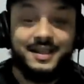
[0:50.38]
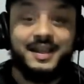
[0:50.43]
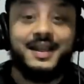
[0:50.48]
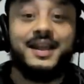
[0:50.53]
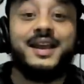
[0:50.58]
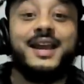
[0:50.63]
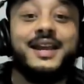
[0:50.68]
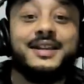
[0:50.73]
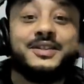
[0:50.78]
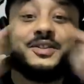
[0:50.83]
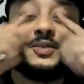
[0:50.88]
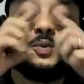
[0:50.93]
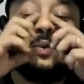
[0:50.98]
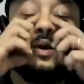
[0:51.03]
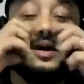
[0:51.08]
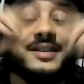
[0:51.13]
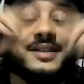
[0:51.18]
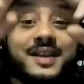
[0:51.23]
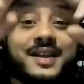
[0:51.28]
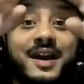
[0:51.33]
It
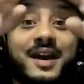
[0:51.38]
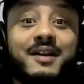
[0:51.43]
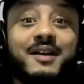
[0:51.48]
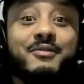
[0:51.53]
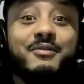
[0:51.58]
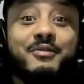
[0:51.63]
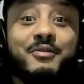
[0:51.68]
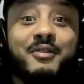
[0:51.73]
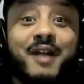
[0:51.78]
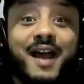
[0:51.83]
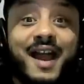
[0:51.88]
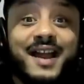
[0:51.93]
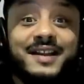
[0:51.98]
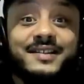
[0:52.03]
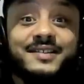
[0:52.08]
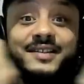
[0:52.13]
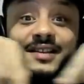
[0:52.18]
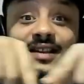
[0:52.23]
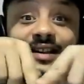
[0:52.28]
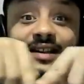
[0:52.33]
was right
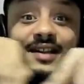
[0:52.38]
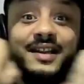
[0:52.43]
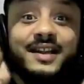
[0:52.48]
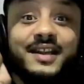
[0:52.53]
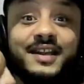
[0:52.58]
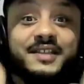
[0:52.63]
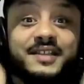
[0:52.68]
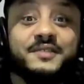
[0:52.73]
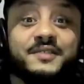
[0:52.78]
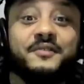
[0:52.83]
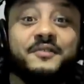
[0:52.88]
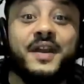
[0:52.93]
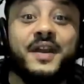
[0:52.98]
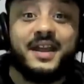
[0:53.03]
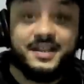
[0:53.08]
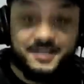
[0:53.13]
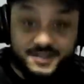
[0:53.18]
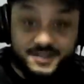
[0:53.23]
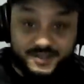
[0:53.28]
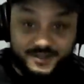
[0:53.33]
in his
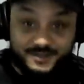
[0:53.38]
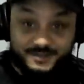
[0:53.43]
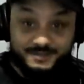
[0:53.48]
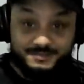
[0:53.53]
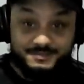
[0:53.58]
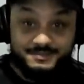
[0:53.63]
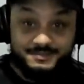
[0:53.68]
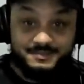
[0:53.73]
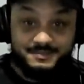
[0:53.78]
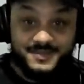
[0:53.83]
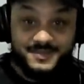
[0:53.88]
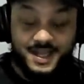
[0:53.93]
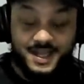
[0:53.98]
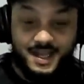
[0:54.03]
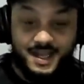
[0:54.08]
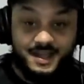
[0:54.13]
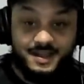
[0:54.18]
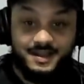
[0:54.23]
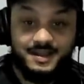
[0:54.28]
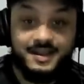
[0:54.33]
face.
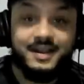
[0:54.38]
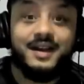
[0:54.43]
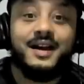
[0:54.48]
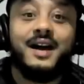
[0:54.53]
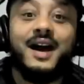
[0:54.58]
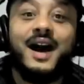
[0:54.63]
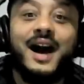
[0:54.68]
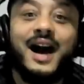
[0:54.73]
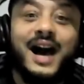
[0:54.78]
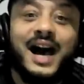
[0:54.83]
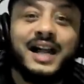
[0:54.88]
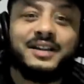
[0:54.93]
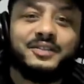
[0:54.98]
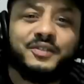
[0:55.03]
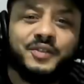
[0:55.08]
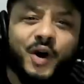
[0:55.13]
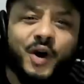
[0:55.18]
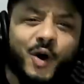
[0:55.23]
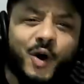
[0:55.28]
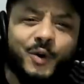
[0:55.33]
Yeah? I
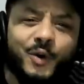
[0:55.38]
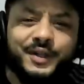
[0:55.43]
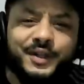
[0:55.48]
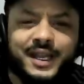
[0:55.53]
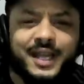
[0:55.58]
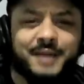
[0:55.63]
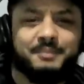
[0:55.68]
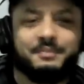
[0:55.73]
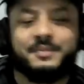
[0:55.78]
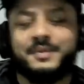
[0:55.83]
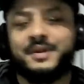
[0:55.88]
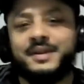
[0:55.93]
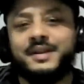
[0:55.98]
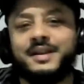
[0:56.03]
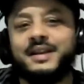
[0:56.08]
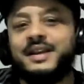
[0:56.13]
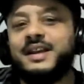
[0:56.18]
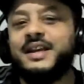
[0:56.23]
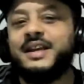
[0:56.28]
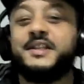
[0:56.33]
told him
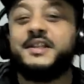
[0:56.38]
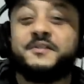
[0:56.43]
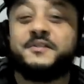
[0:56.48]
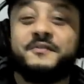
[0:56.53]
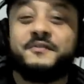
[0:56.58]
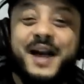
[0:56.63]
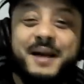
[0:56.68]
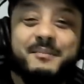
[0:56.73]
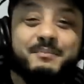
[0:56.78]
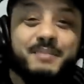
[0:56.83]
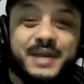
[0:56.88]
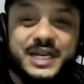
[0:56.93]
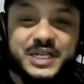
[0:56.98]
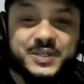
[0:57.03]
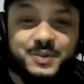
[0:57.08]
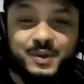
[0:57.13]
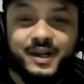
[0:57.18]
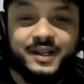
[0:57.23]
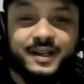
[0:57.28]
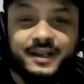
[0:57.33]
his fan base
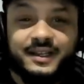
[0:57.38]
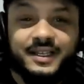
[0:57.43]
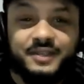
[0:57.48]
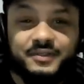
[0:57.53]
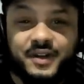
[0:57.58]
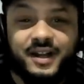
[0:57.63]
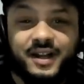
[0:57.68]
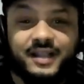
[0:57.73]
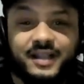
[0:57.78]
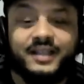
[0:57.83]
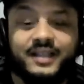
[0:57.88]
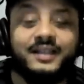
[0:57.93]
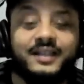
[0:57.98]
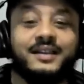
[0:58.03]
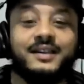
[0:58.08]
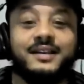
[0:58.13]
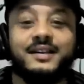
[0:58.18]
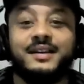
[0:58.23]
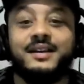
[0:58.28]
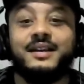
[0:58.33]
were going to leave
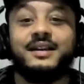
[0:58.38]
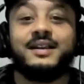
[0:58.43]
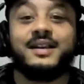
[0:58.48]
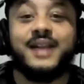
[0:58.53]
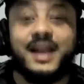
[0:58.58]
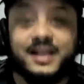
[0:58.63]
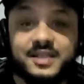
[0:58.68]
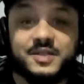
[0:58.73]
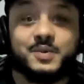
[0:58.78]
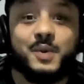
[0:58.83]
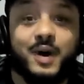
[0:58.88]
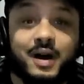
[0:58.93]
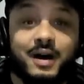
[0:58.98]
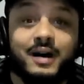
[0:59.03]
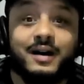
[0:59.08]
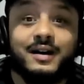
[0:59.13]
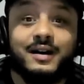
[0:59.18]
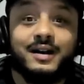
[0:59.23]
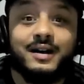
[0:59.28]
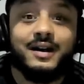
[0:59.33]
early. Guess what?
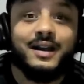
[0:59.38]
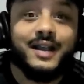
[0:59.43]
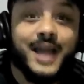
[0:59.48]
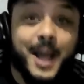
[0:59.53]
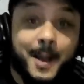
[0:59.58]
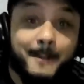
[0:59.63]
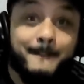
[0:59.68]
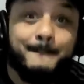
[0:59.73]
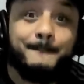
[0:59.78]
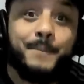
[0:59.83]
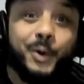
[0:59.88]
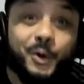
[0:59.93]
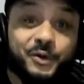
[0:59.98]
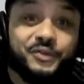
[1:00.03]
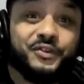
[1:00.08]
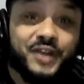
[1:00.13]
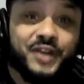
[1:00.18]
Them pussy